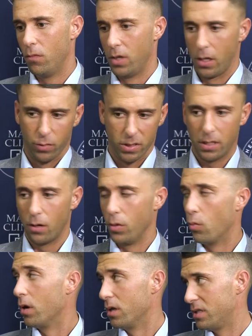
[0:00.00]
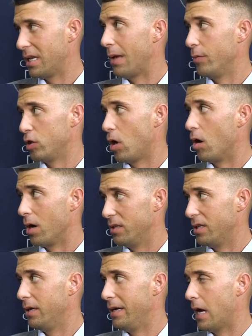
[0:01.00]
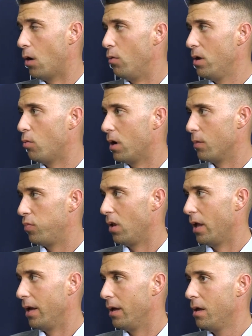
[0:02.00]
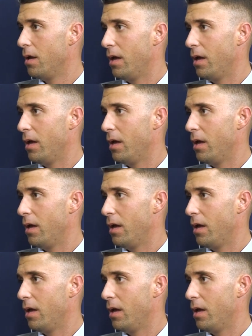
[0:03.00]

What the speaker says: like we said, we want to establish our identity, how we want to play,